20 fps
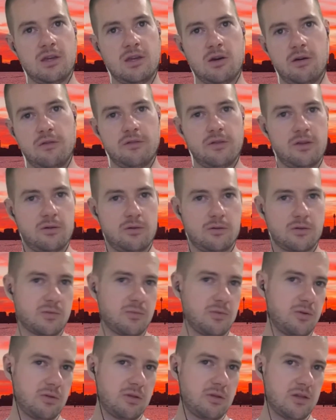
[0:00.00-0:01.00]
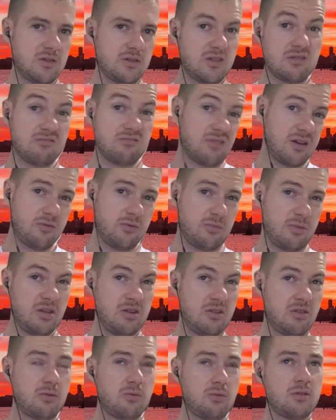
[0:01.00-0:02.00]
coffee, or smoothies? That would be
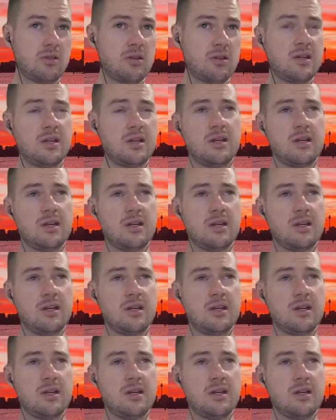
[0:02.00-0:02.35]
another one.